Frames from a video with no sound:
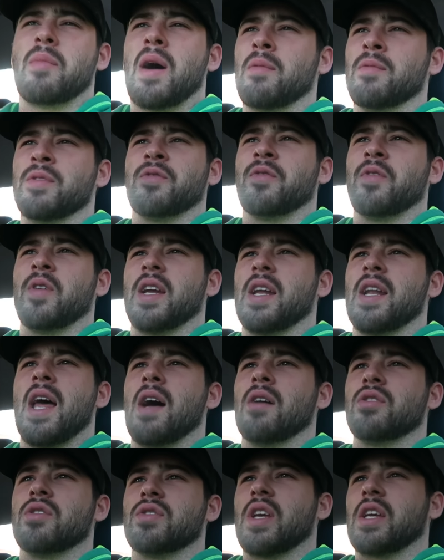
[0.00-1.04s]
mom was freaking
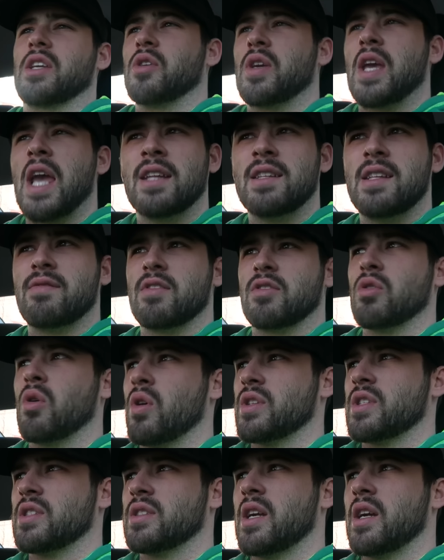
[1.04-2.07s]
out. She's like, you can't leave the
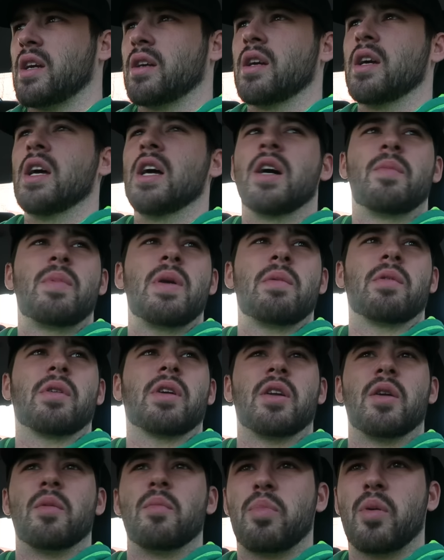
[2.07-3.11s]
toys in there. People are
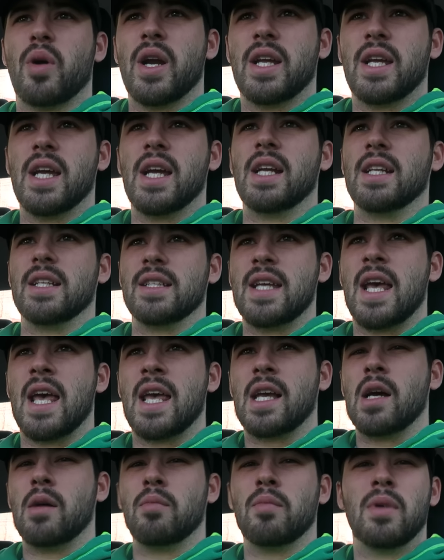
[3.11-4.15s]
gonna break in and
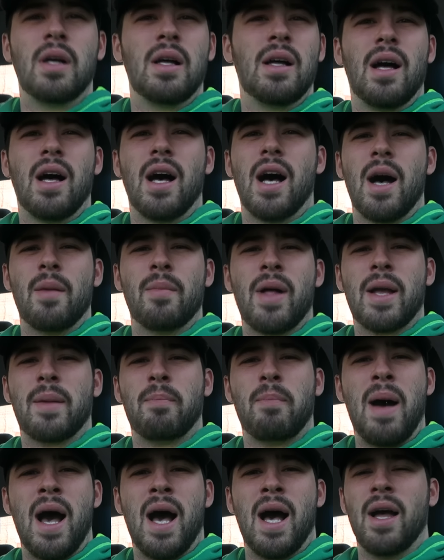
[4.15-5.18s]
take them. I'm like,
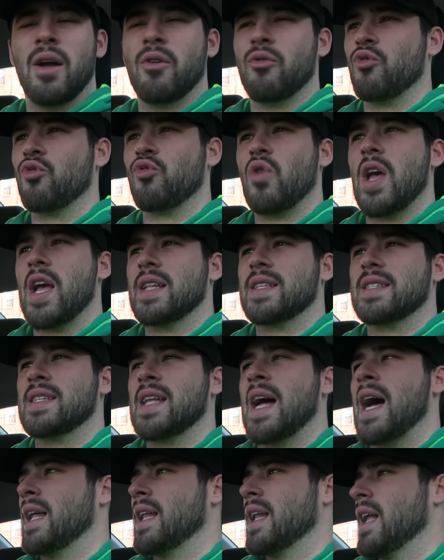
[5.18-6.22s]
Ma, it's
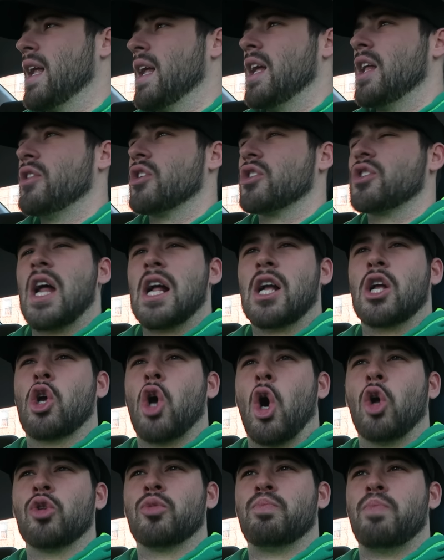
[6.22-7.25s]
not there's not
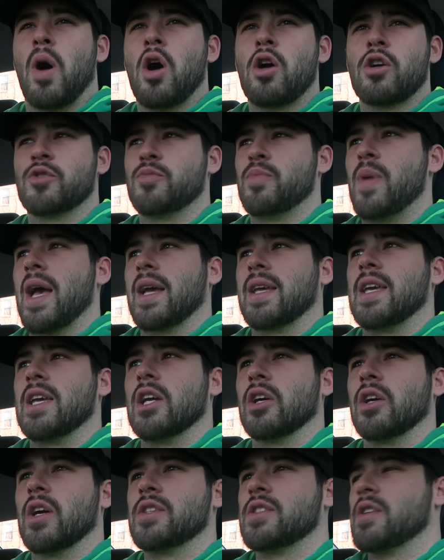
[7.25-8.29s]
gold bars back
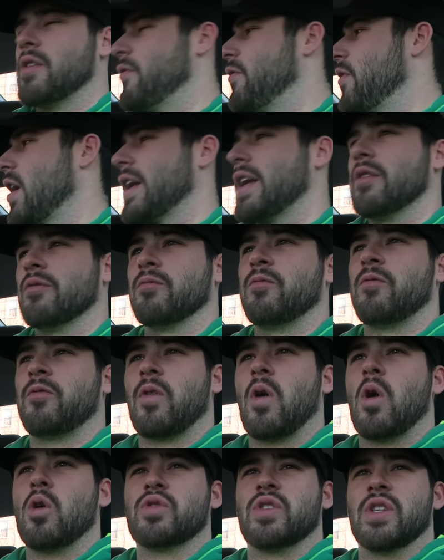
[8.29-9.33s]
here. It's a fucking
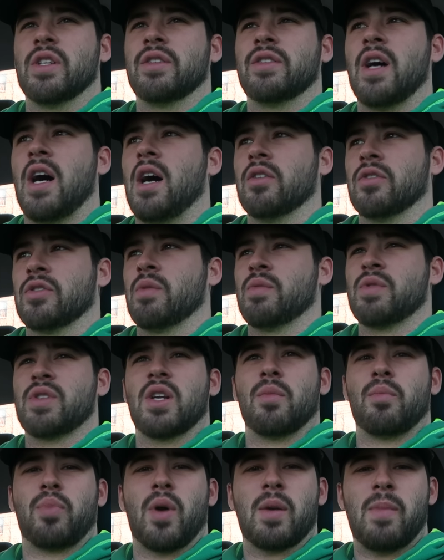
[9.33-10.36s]
Frozen doll. Someone's
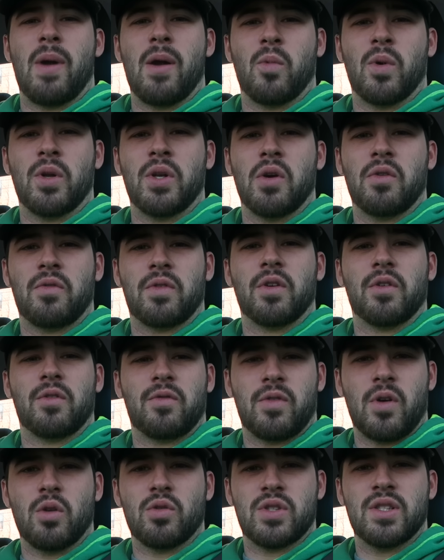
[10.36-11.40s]
gonna break my window for a
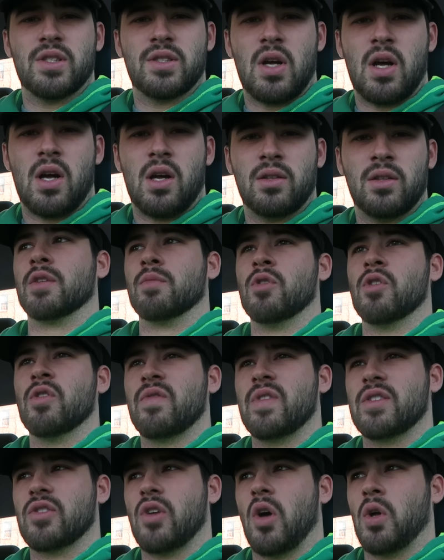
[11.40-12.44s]
Frozen doll? The
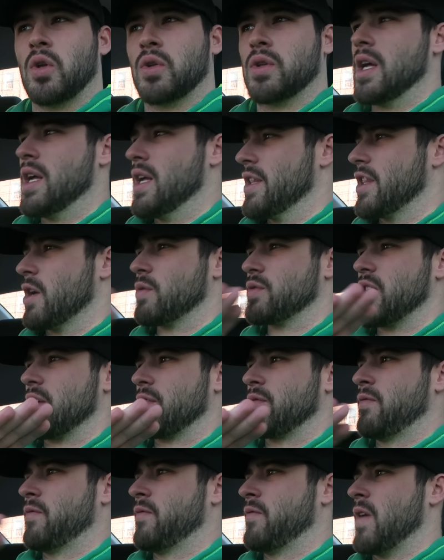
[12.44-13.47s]
movie's old. There was
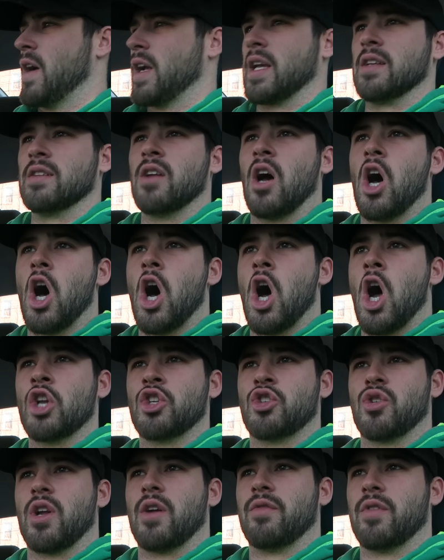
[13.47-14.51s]
like fucking a
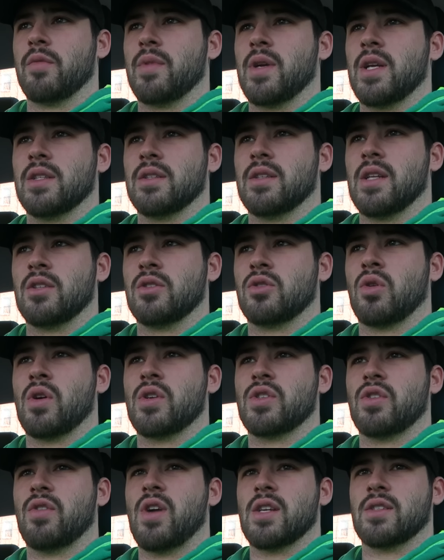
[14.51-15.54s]
hundred of them in, in
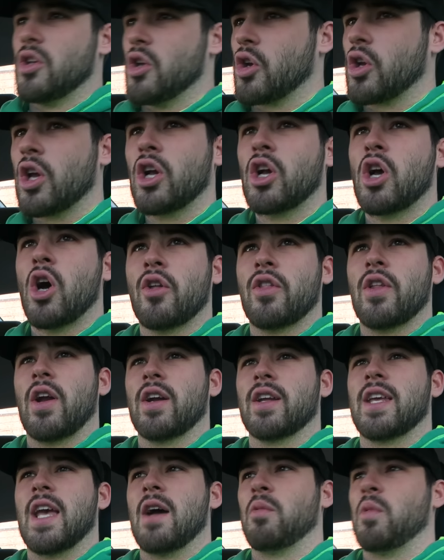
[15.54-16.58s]
Toys R Us. You can go there
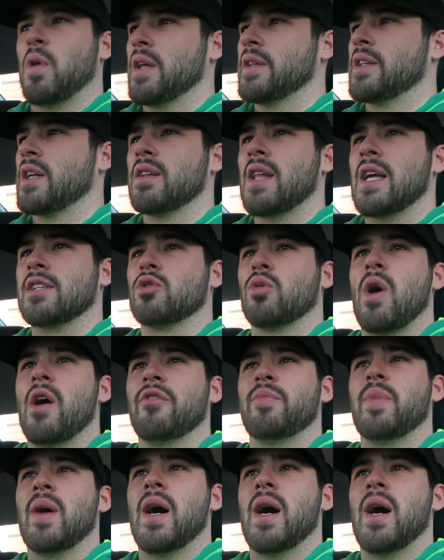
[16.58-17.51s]
and get one. They're like 12